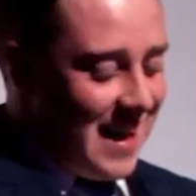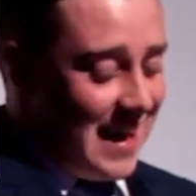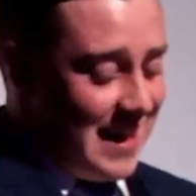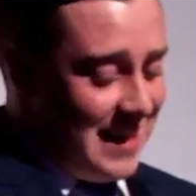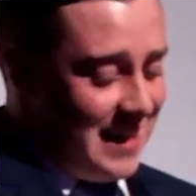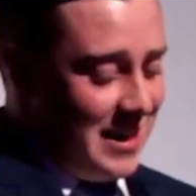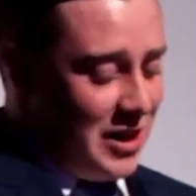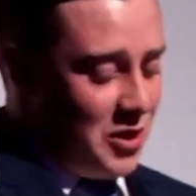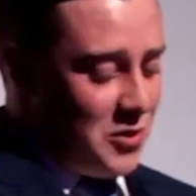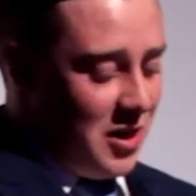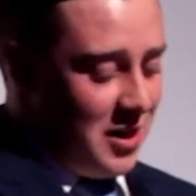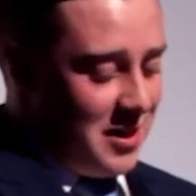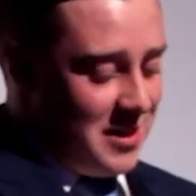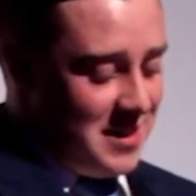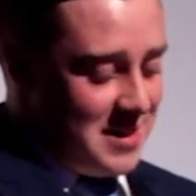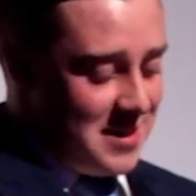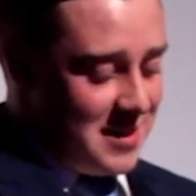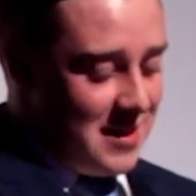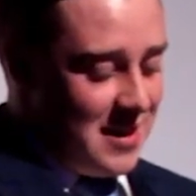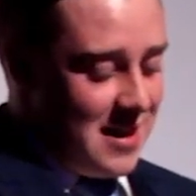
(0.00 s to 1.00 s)
and
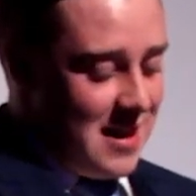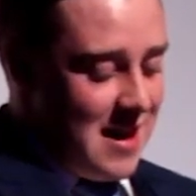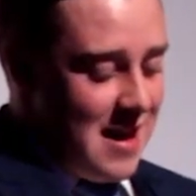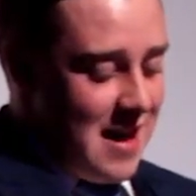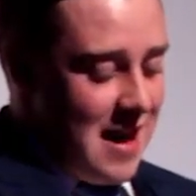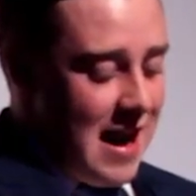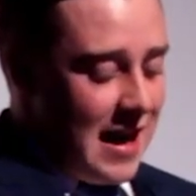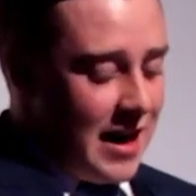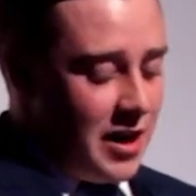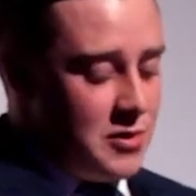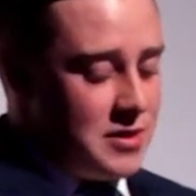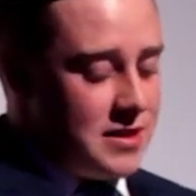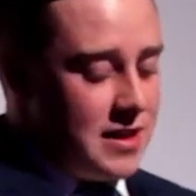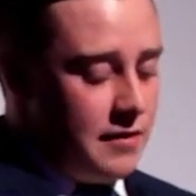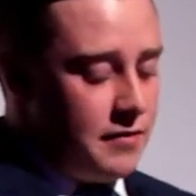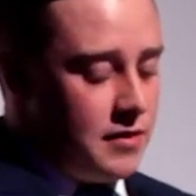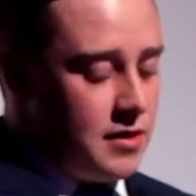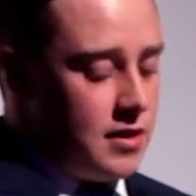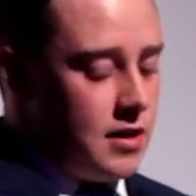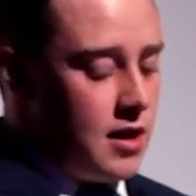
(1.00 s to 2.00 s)
inequalities. And I was
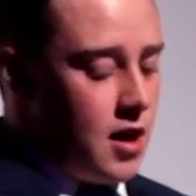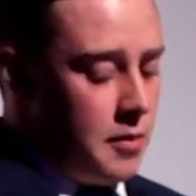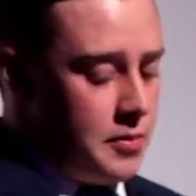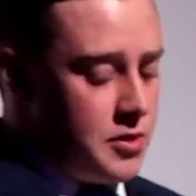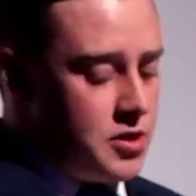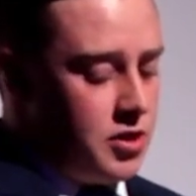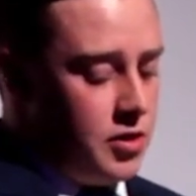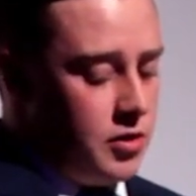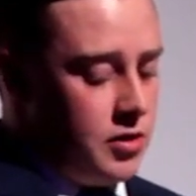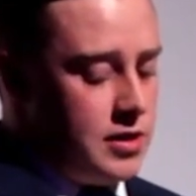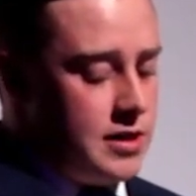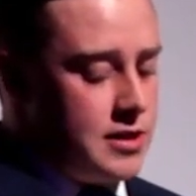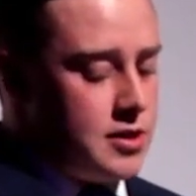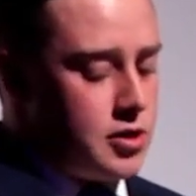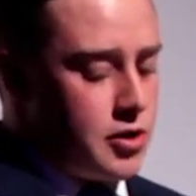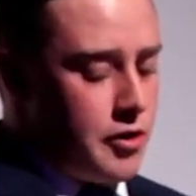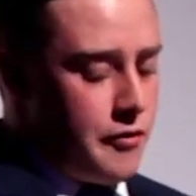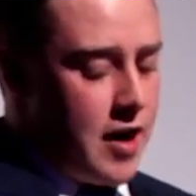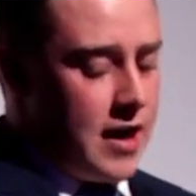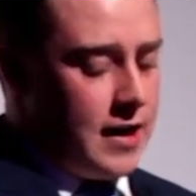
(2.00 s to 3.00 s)
given the opportunity
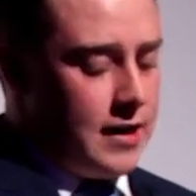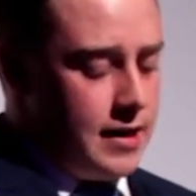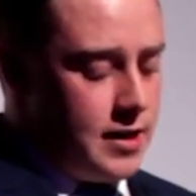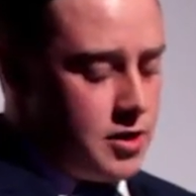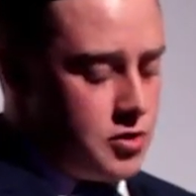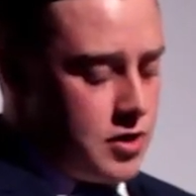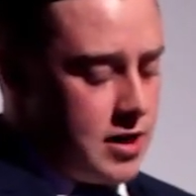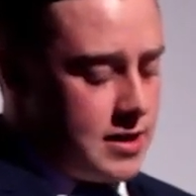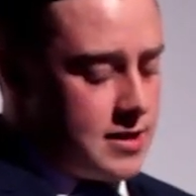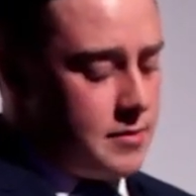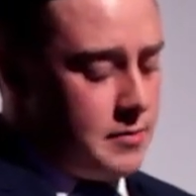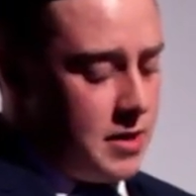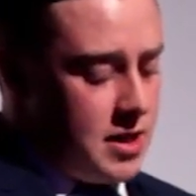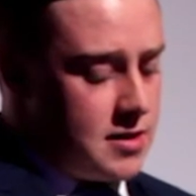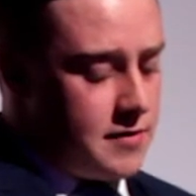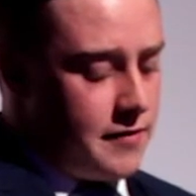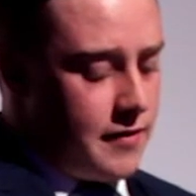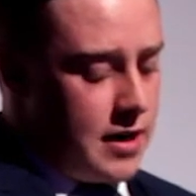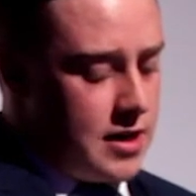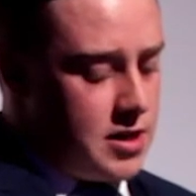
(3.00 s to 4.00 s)
to directly address the
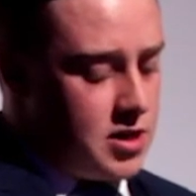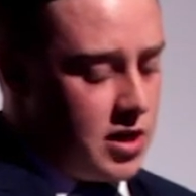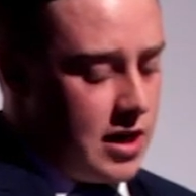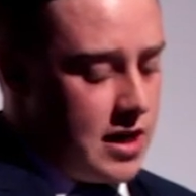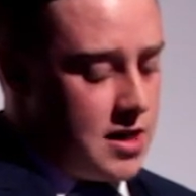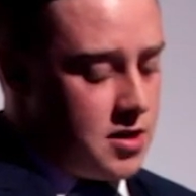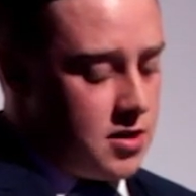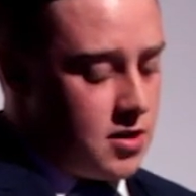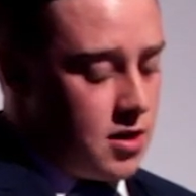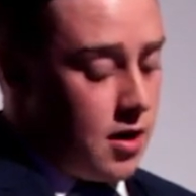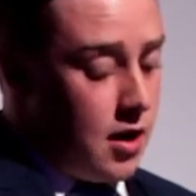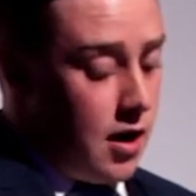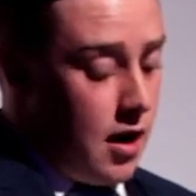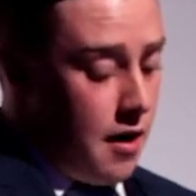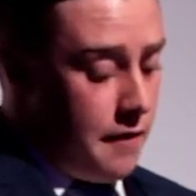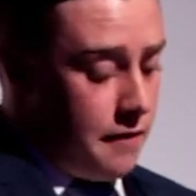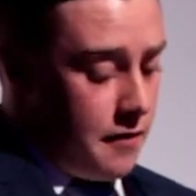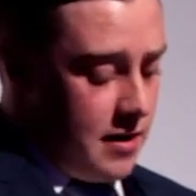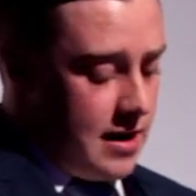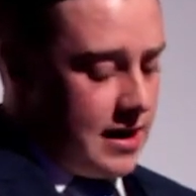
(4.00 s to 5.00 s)
Minister for Education
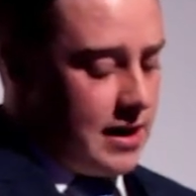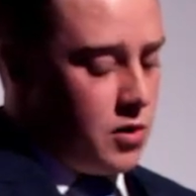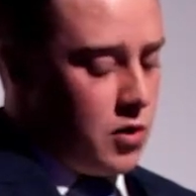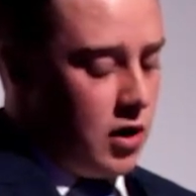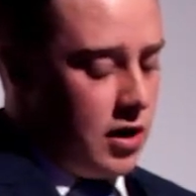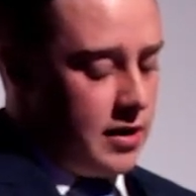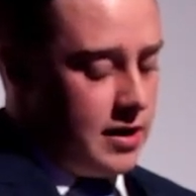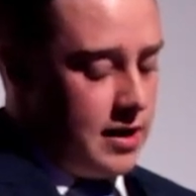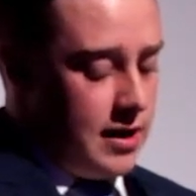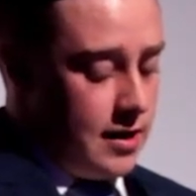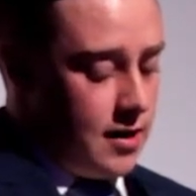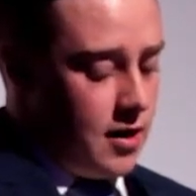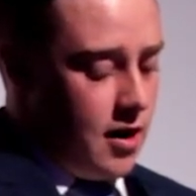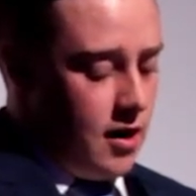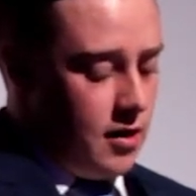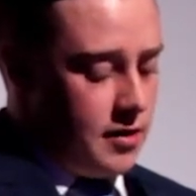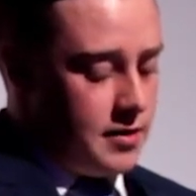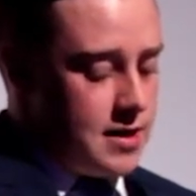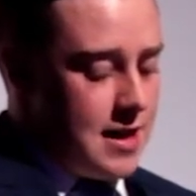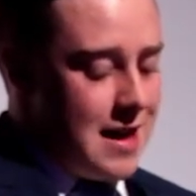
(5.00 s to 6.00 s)
for Inequality in
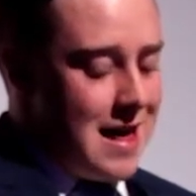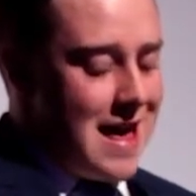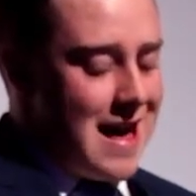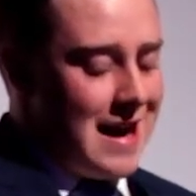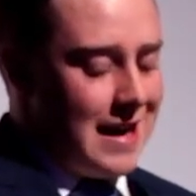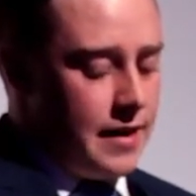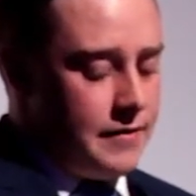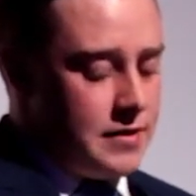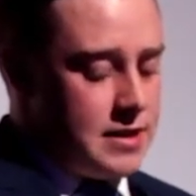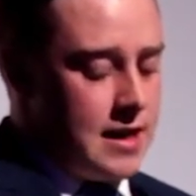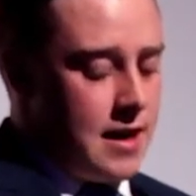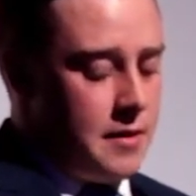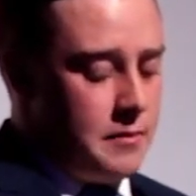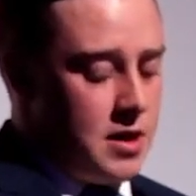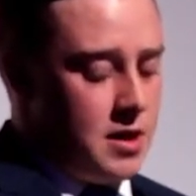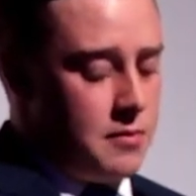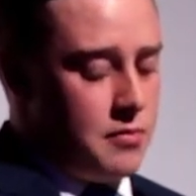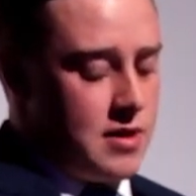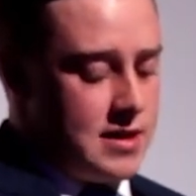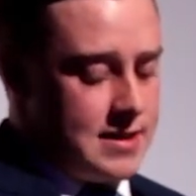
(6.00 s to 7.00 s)
Ireland and give a
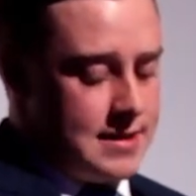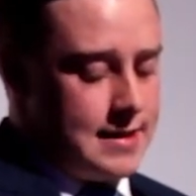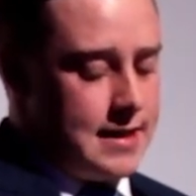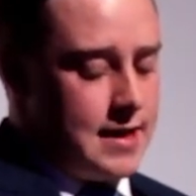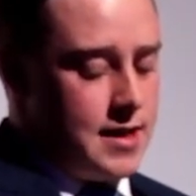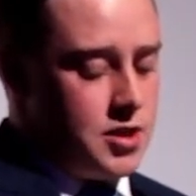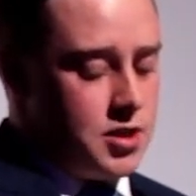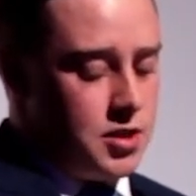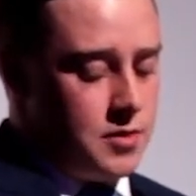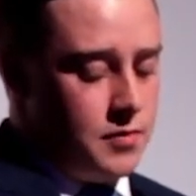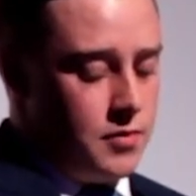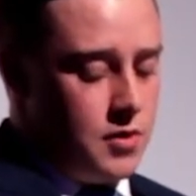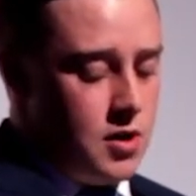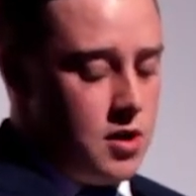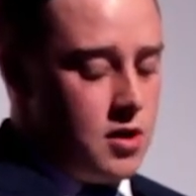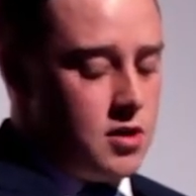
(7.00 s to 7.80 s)
10-minute presentation